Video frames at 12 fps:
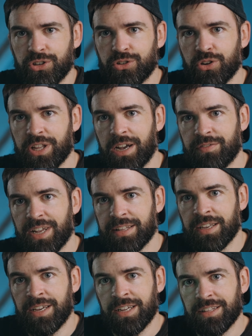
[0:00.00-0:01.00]
You don't have that,
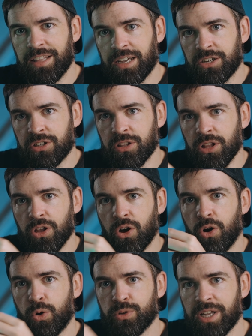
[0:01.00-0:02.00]
that
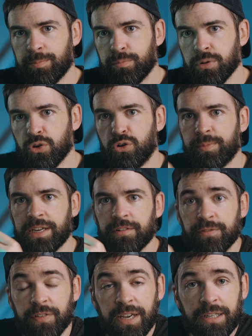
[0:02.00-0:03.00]
glow, that blooming
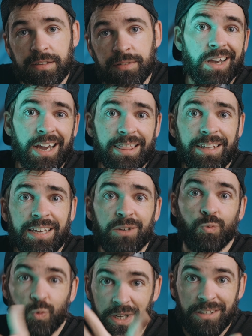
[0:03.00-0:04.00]
effect. I think
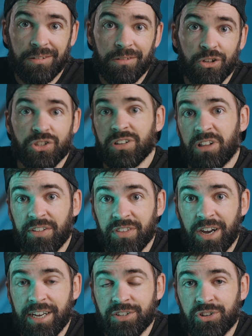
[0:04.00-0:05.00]
with looks a lot
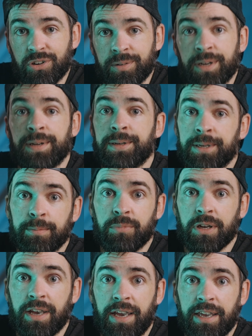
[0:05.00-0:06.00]
nicer.
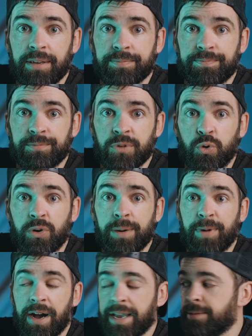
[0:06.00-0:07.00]
But hey, who
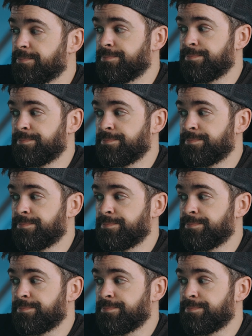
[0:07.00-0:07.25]
am I?